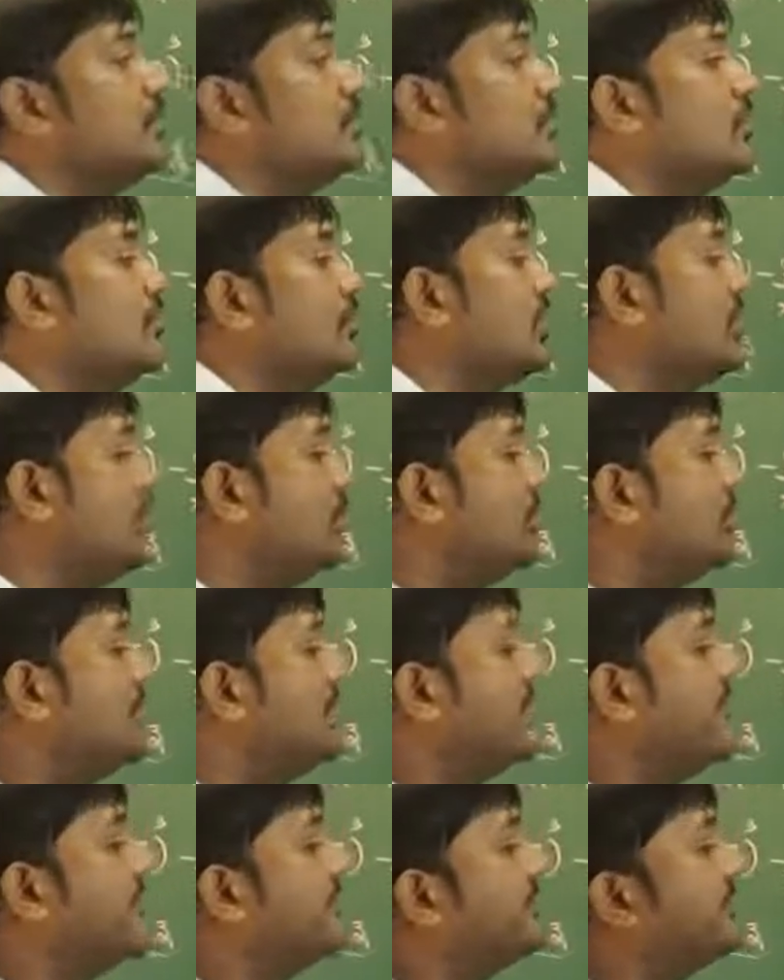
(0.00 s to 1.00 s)
so we are
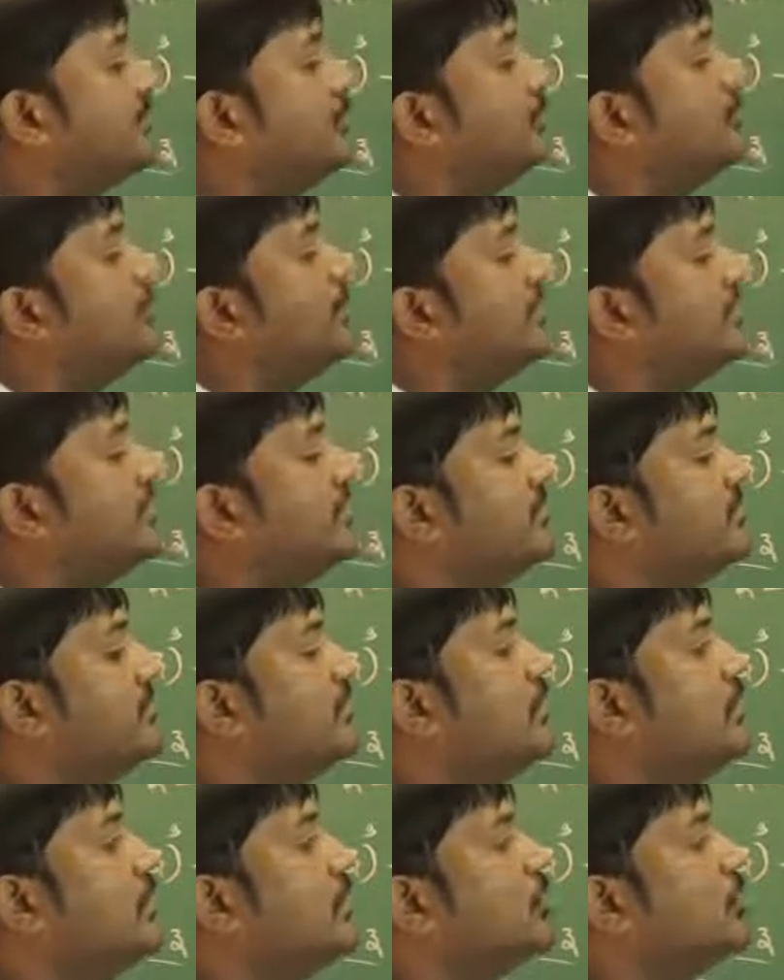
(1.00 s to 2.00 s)
doing x cube minus
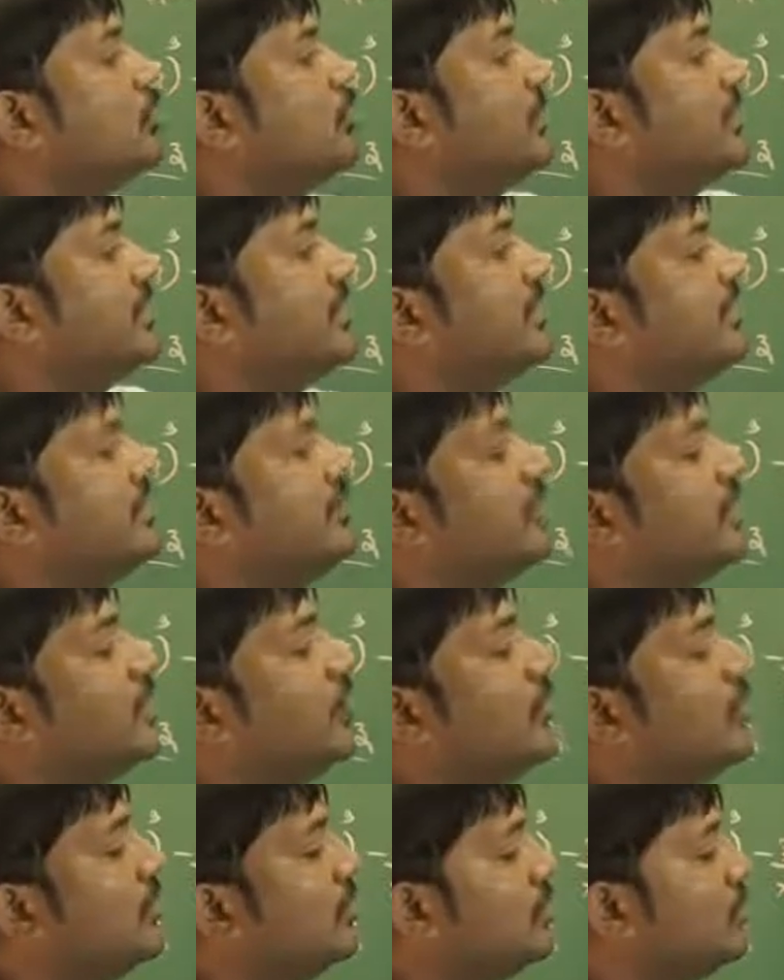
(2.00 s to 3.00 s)
2 by
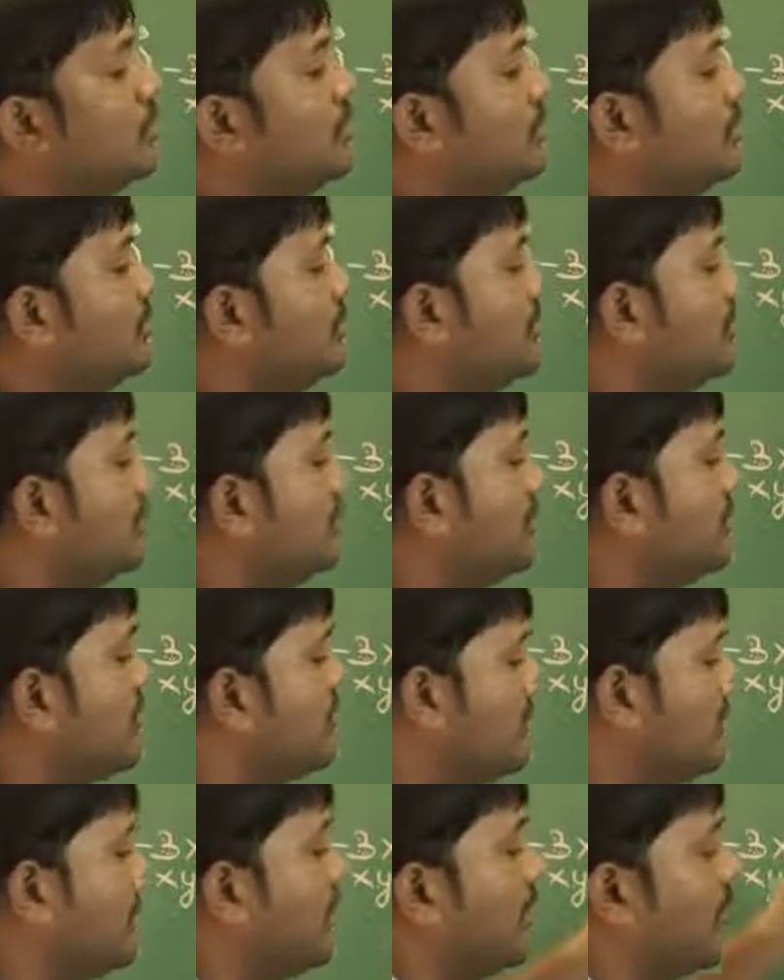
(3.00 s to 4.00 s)
3y whole cube.
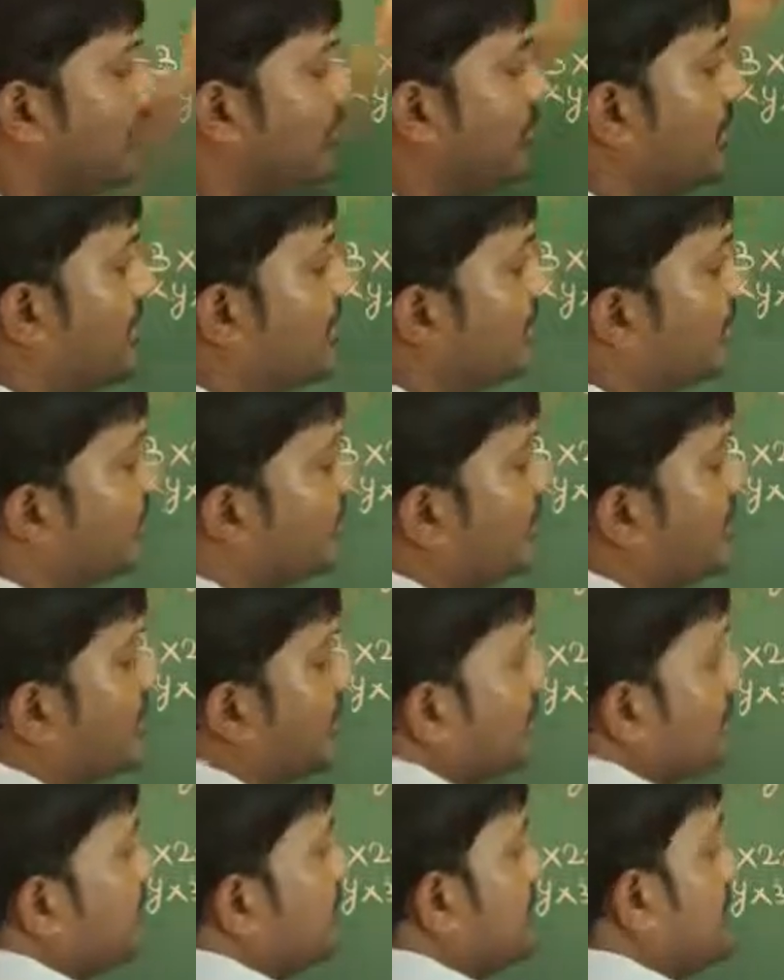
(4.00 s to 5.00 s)
We are
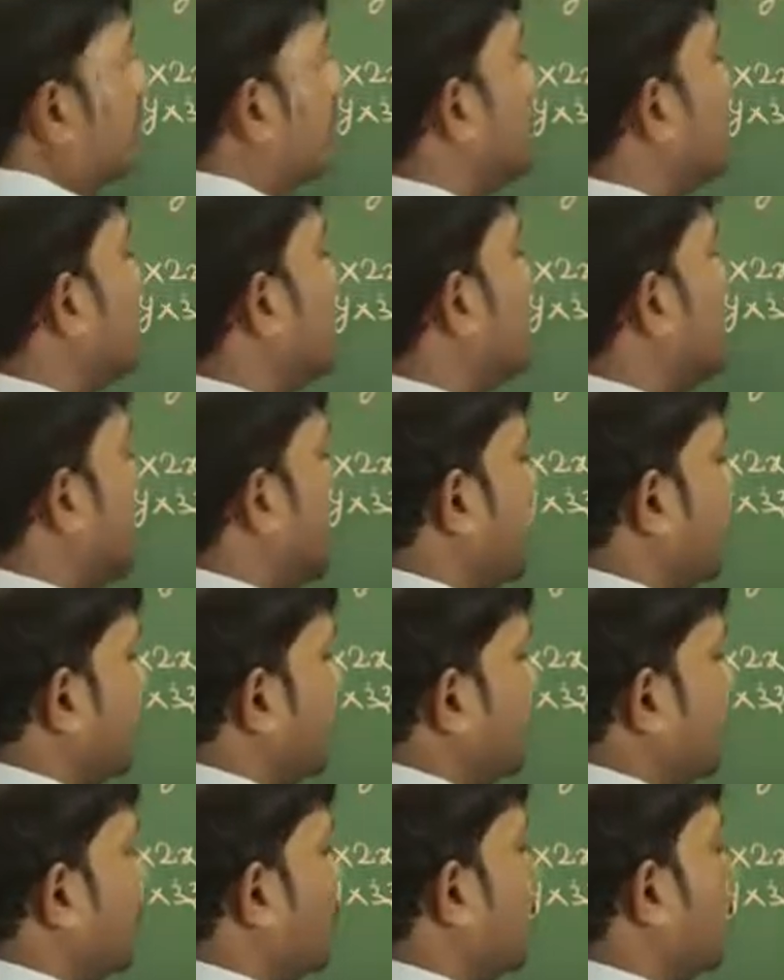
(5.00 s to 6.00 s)
expanding that
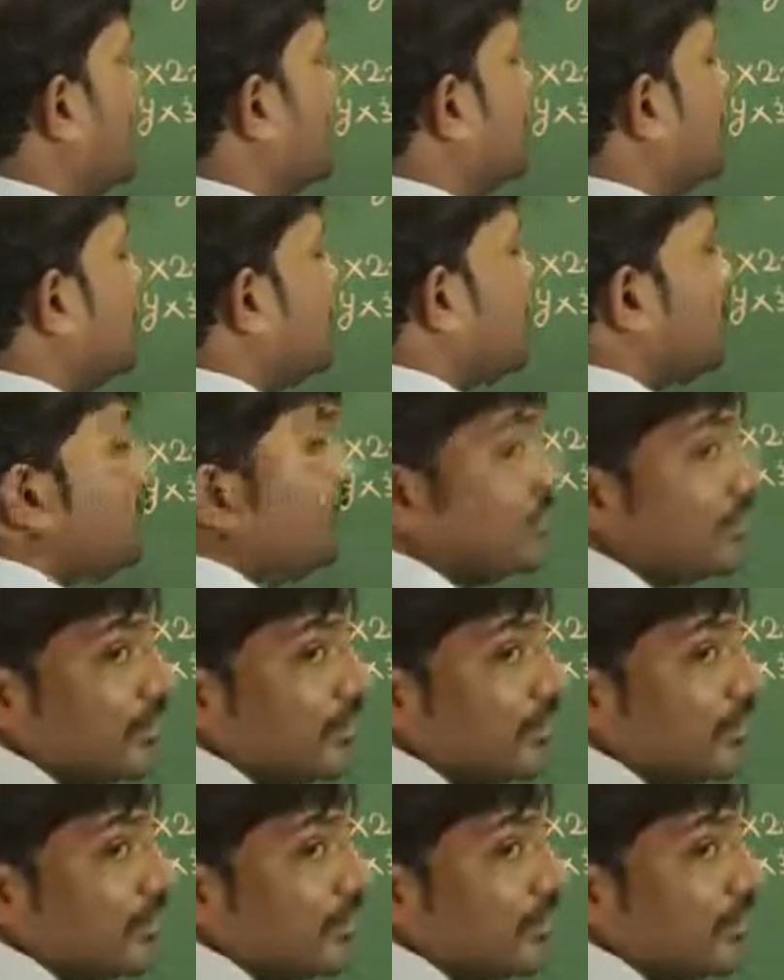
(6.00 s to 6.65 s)
x cube. What is that?